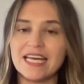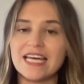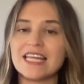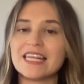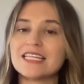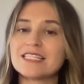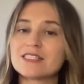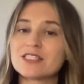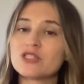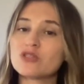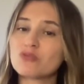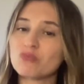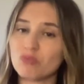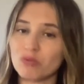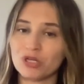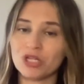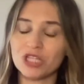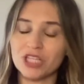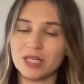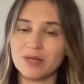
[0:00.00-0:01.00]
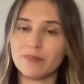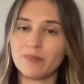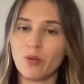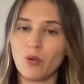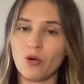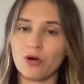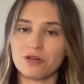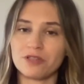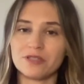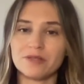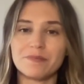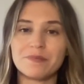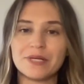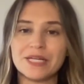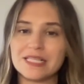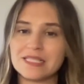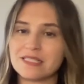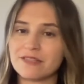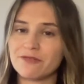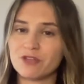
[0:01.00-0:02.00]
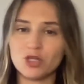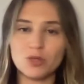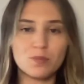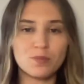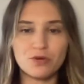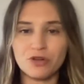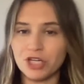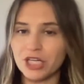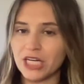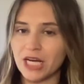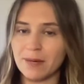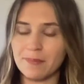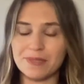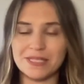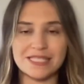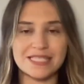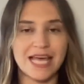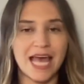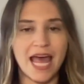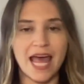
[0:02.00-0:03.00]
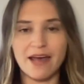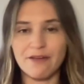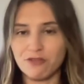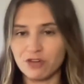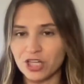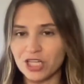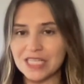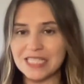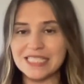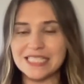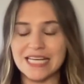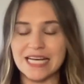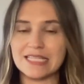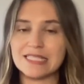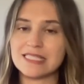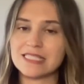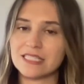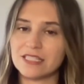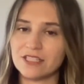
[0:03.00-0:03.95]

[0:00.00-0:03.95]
This is really important because if your prenup is ever contested